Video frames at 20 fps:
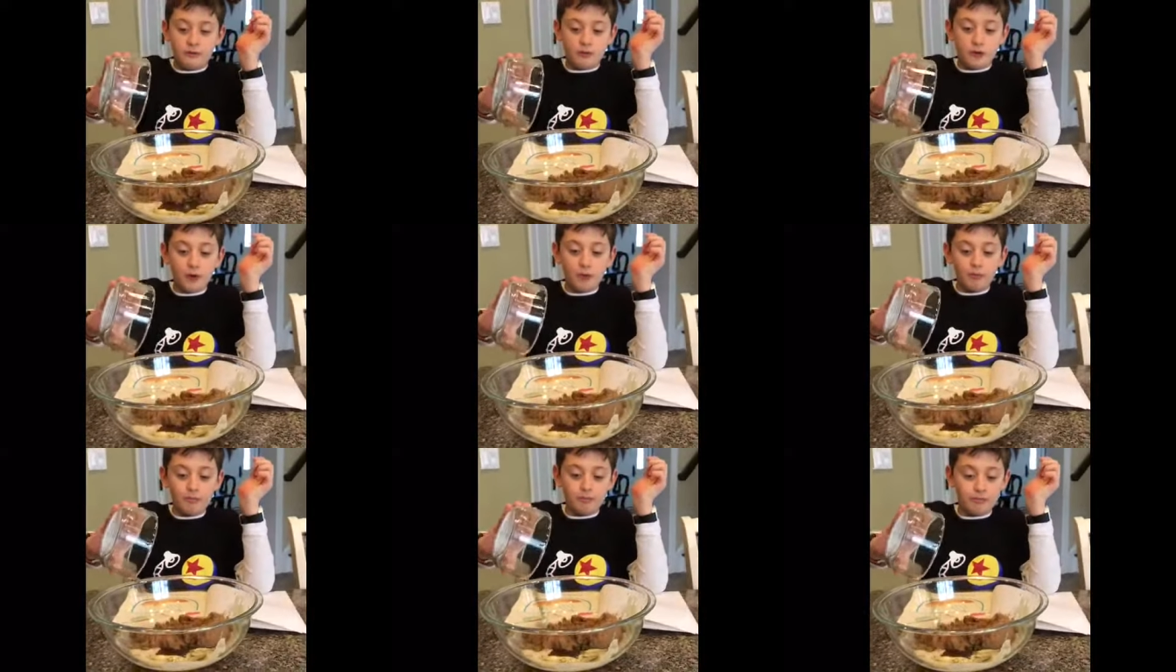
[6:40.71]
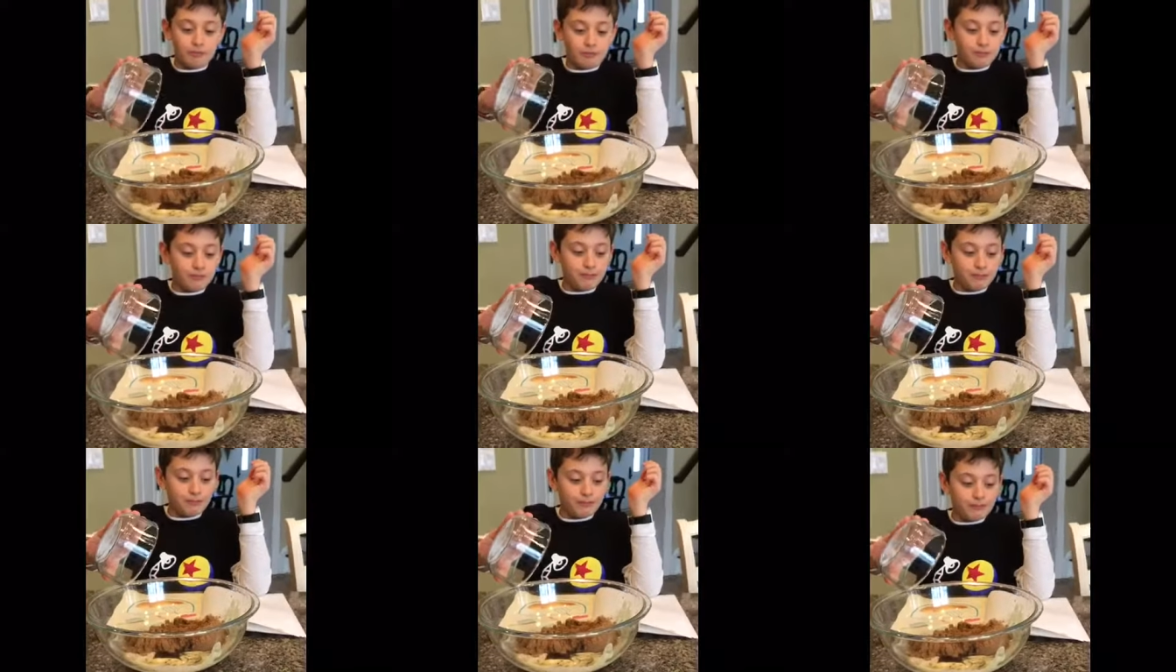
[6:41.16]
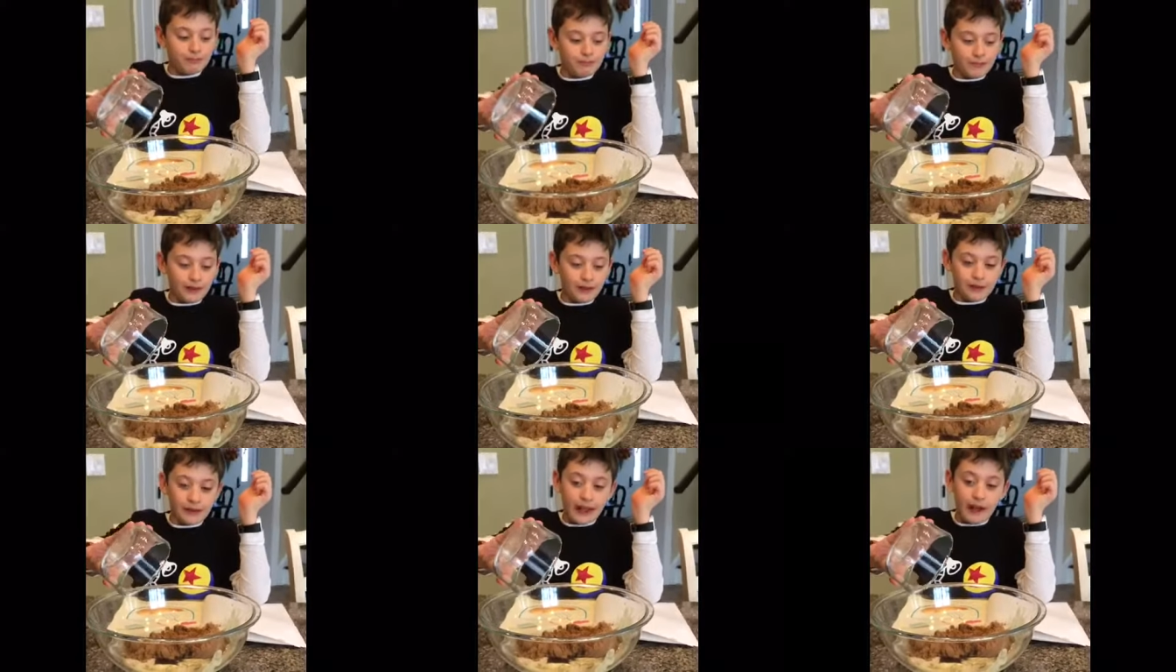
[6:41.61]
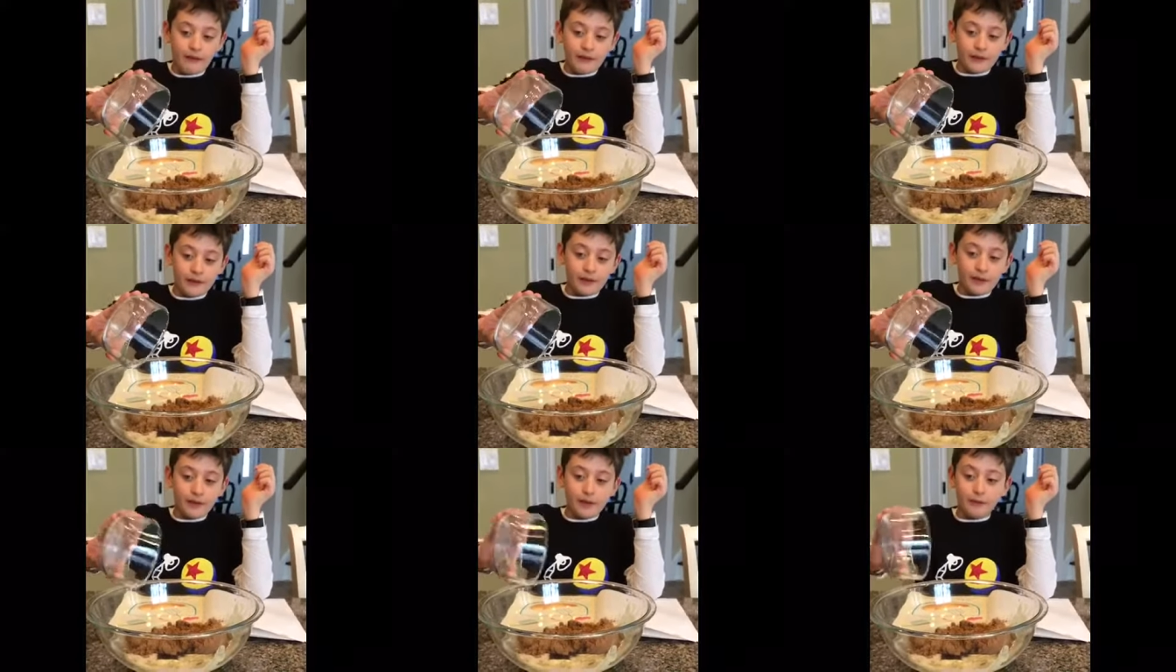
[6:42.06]
Oh, well, that was
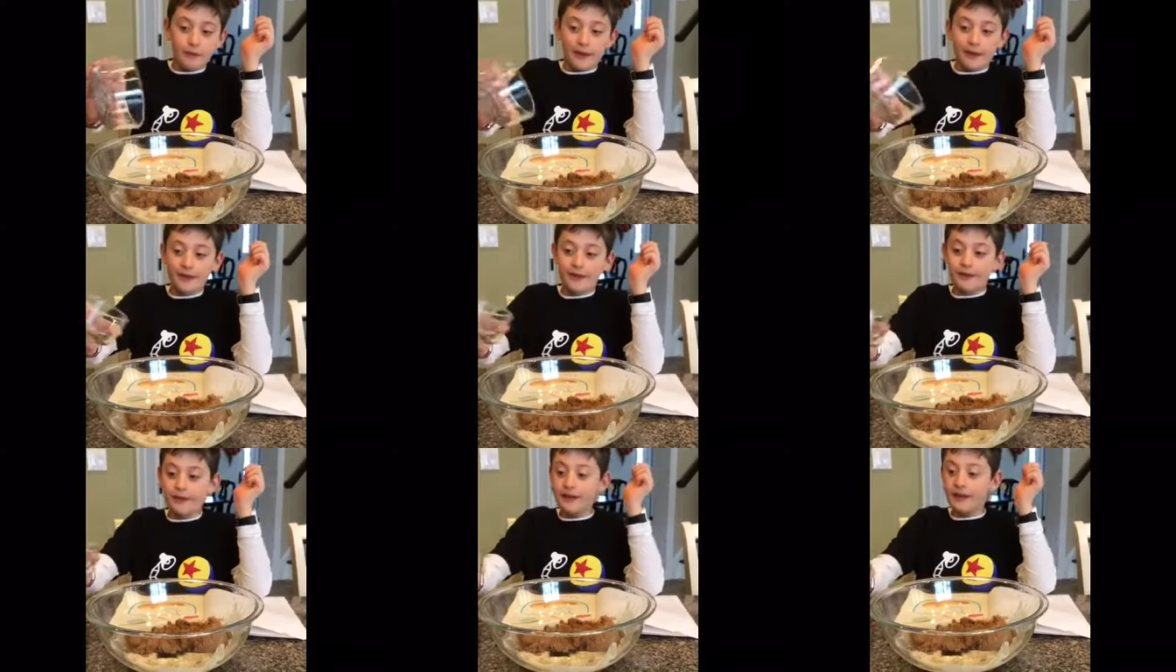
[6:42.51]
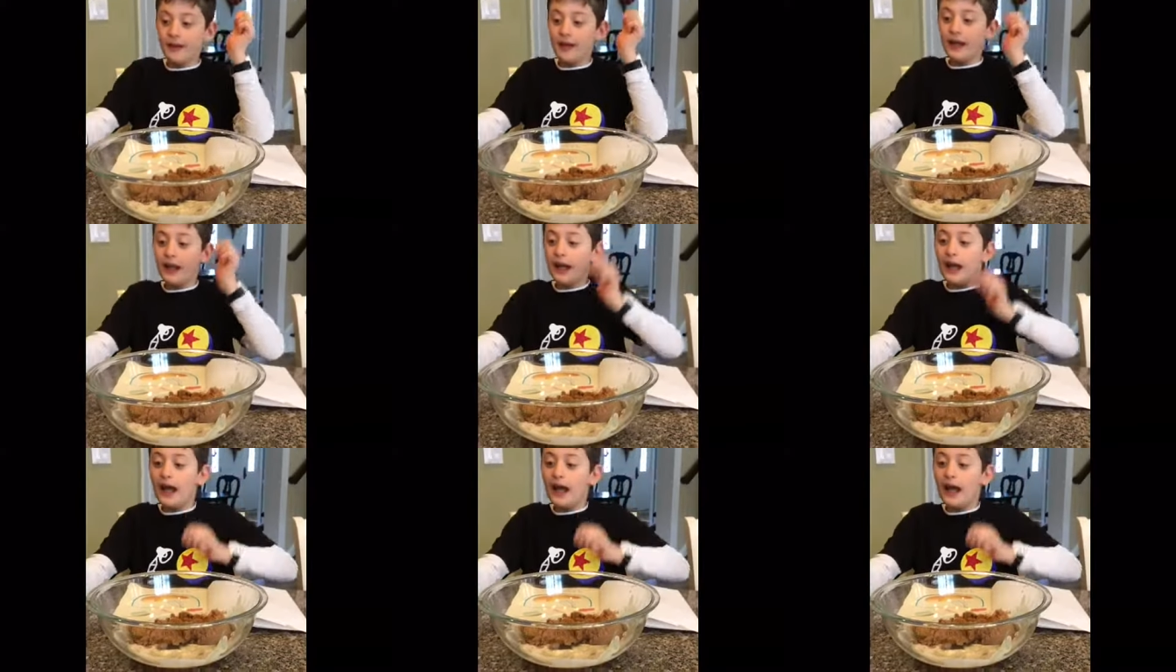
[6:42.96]
a little messy.